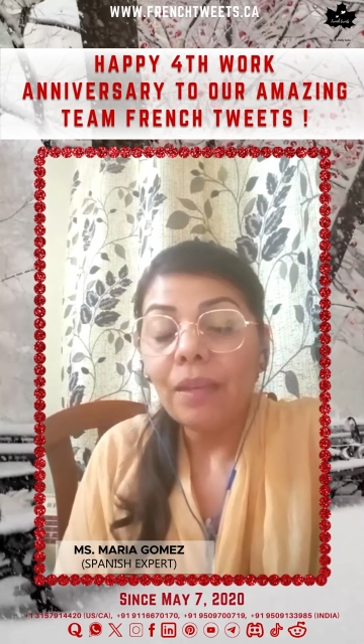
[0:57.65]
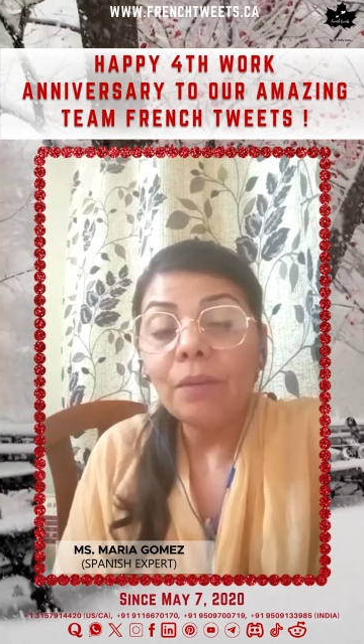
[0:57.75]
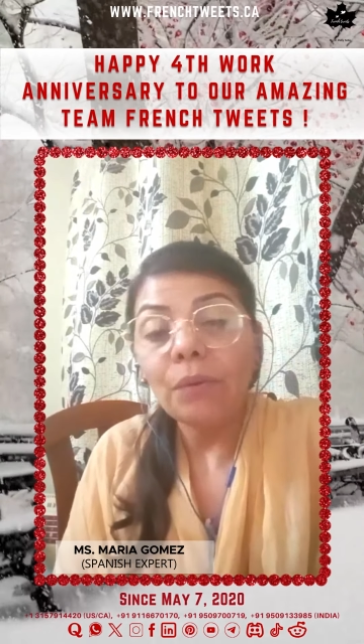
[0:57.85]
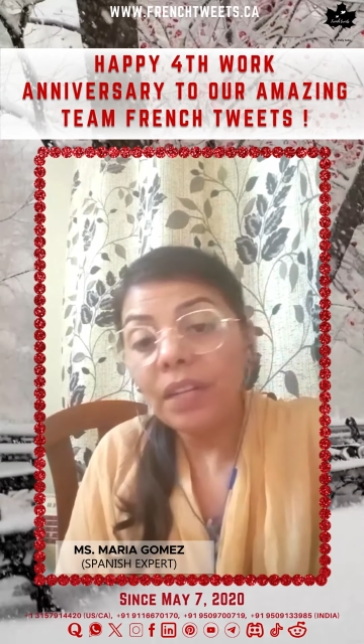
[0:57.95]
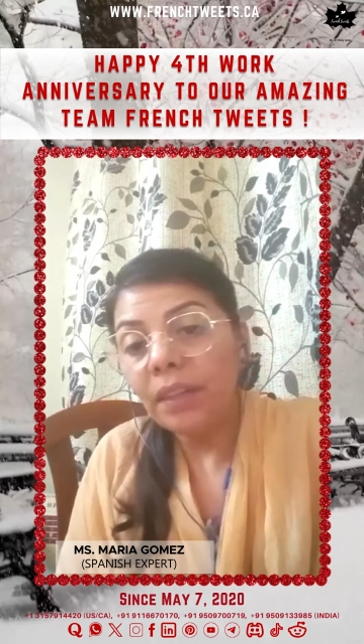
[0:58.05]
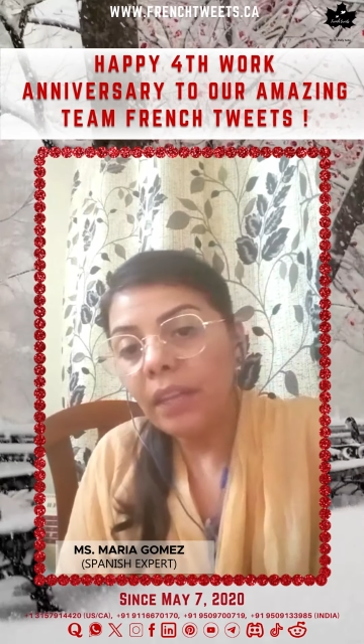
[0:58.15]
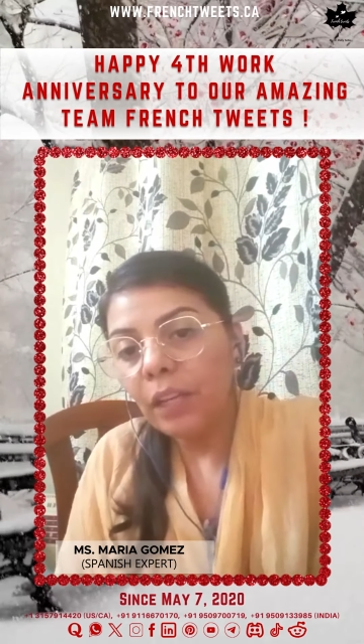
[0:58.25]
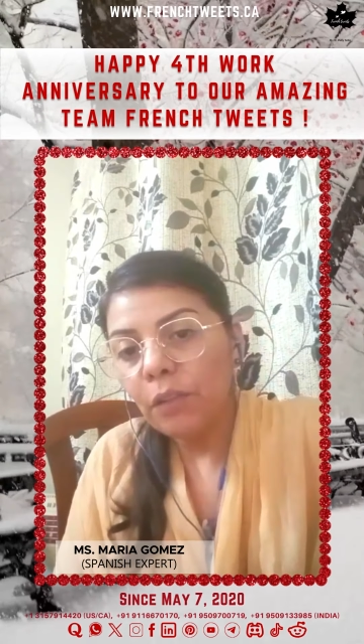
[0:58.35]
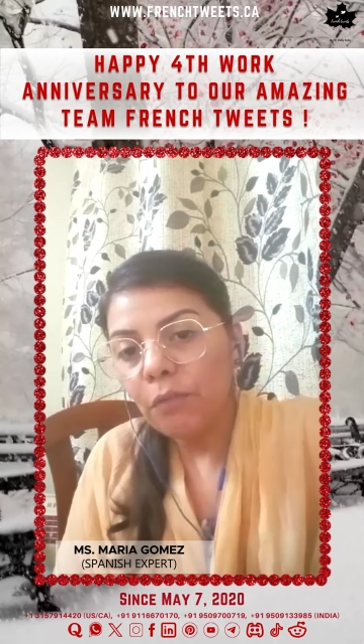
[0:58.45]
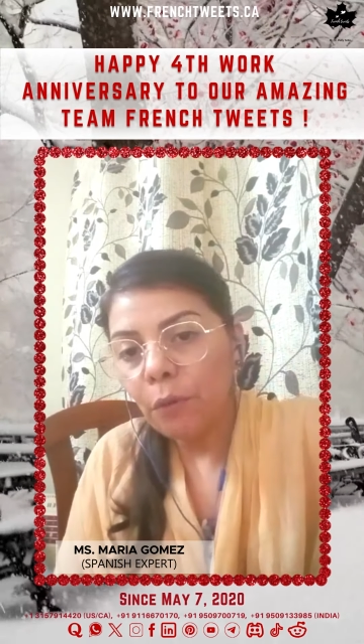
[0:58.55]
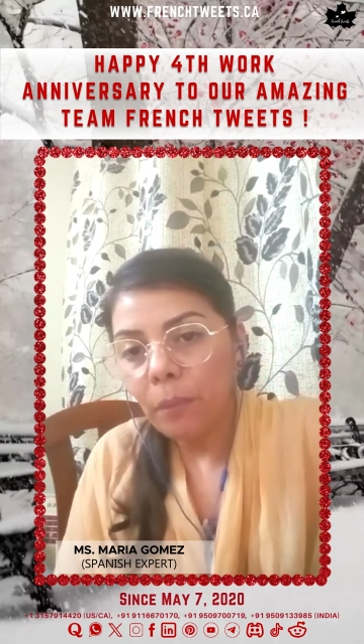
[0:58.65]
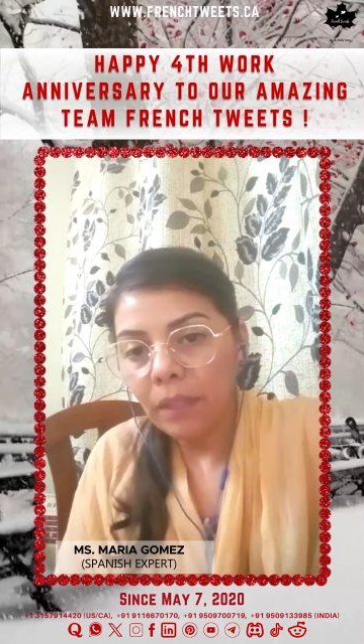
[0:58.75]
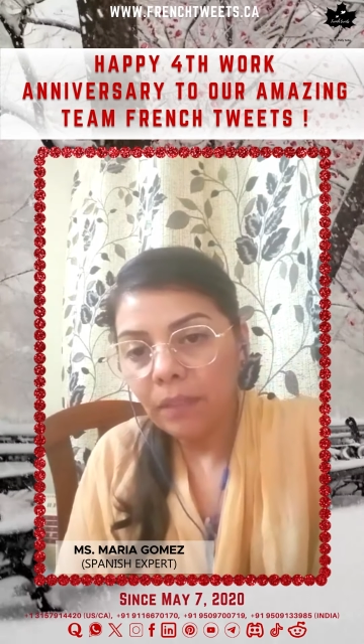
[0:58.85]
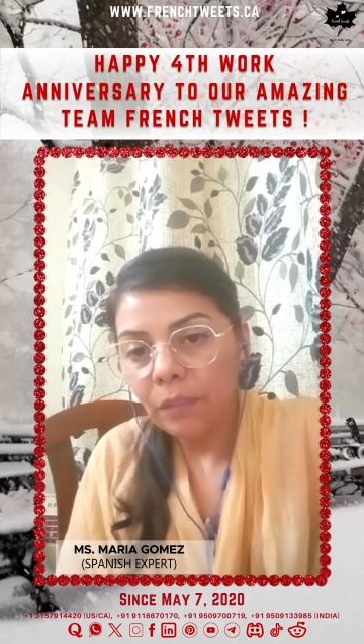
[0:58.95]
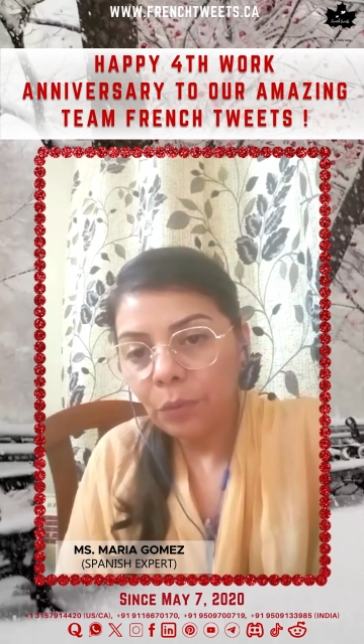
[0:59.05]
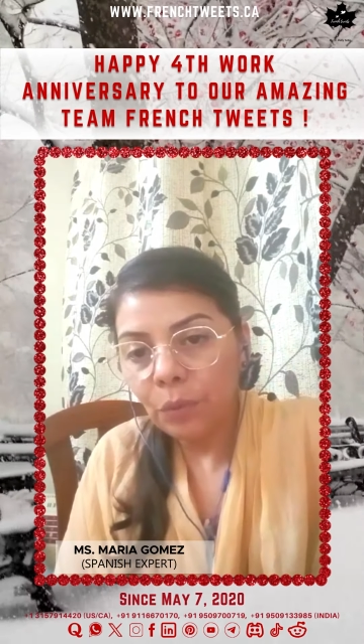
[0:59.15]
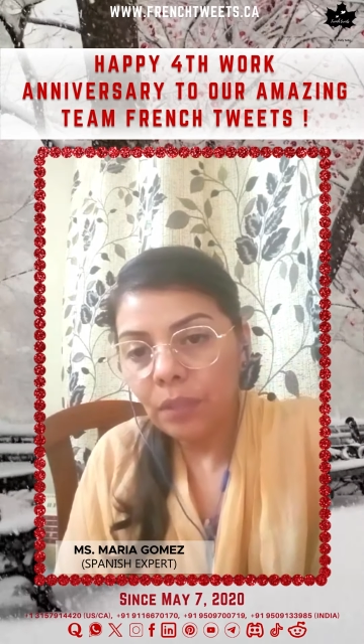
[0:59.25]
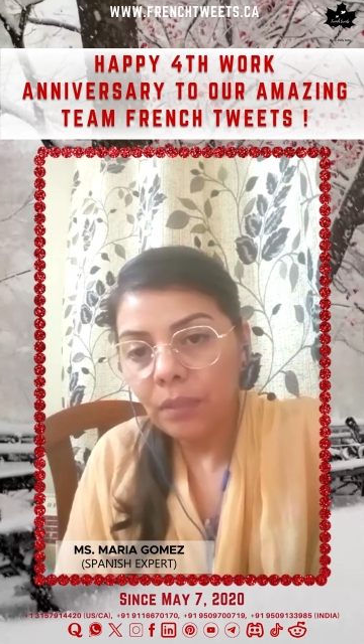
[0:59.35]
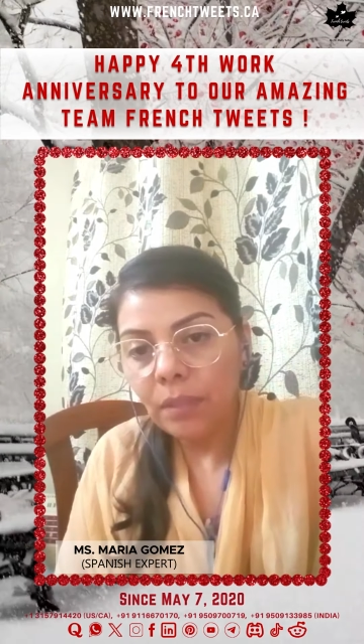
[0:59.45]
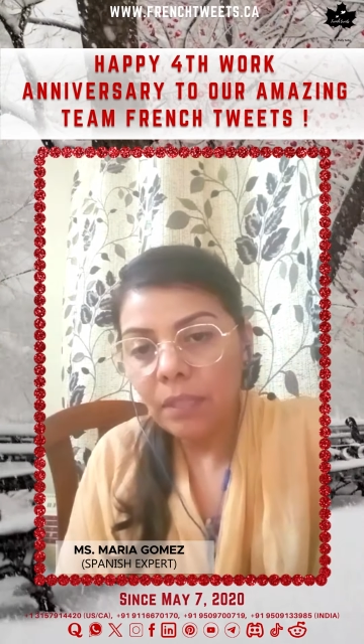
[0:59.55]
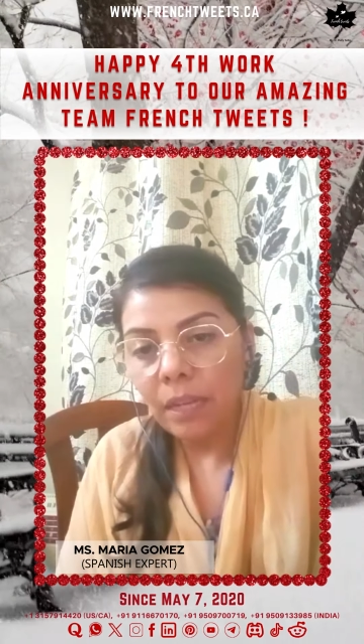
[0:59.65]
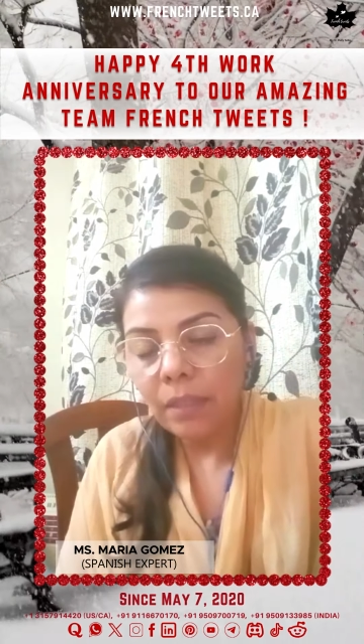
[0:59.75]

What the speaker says: and really thank you for my students